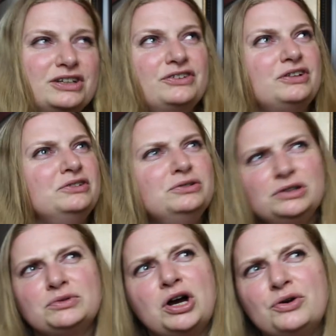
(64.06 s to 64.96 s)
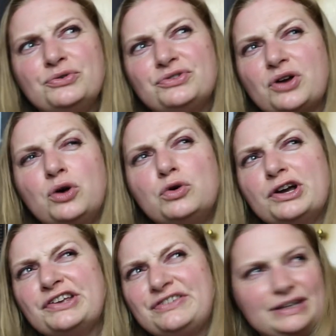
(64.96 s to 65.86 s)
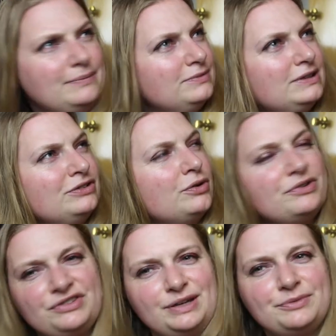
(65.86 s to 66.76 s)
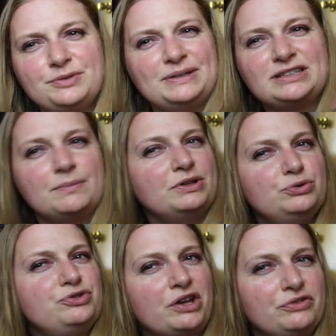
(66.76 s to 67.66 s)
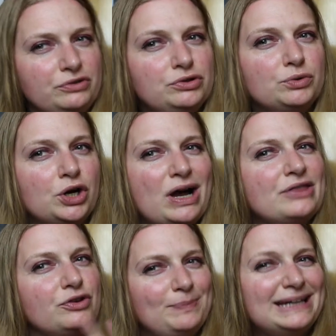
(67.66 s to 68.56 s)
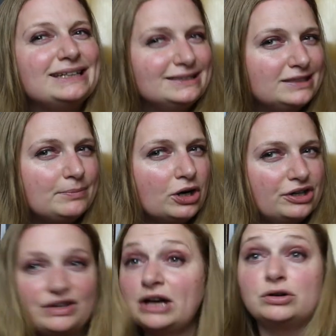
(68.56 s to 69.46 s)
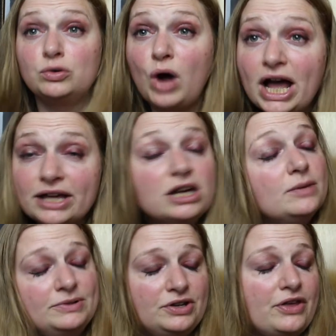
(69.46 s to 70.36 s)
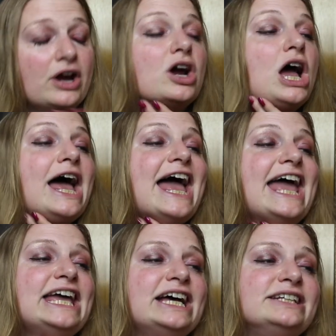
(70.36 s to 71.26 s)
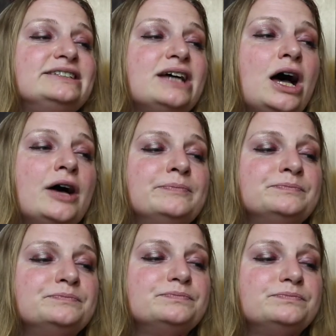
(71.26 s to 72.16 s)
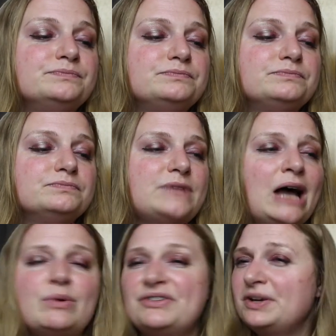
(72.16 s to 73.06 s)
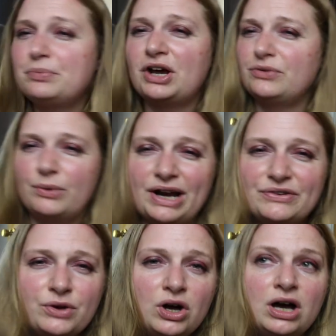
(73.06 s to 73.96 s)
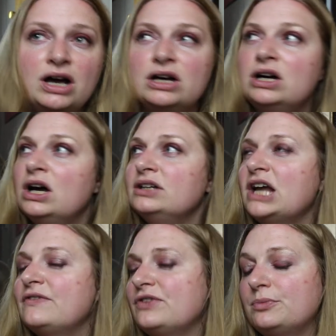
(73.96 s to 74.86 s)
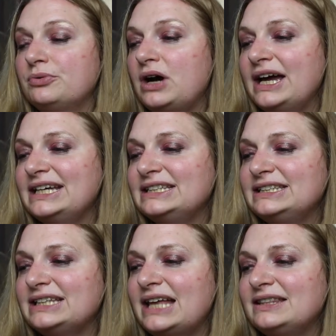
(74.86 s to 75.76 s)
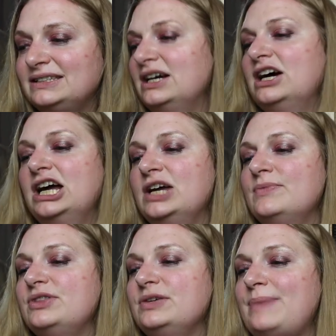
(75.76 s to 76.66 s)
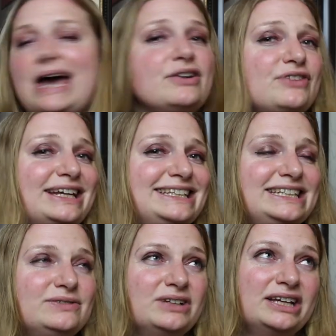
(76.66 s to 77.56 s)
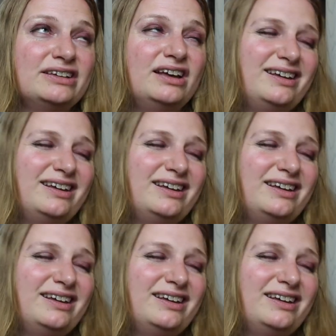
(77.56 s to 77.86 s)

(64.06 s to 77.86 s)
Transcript: because LuLaRoe's always seem, there's always seems to be somebody who sells LuLaRoe at those paint and sip parties. I don't know why, but they're there. And um, I wasn't impressed with what I saw, not for the price. At the time, the patterns I'd seen were like